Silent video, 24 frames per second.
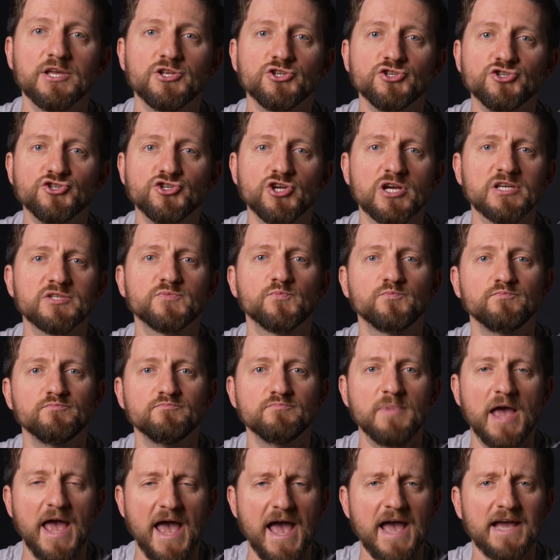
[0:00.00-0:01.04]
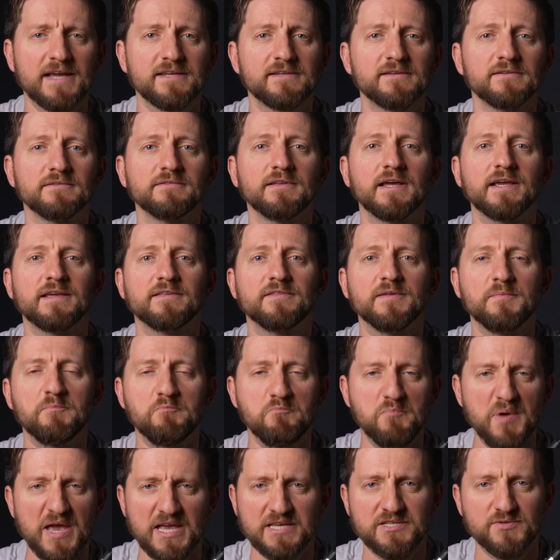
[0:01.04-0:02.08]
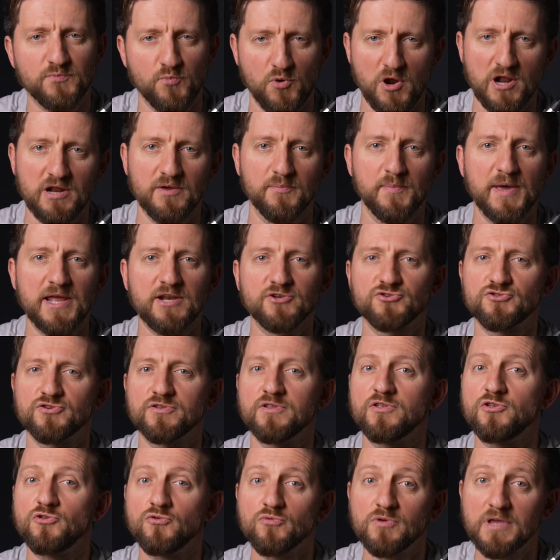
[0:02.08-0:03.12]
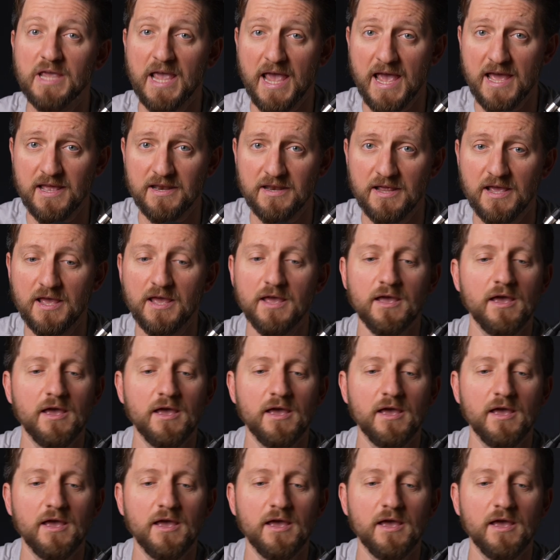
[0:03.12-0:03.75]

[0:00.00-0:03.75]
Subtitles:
just act like the best product manager that you can,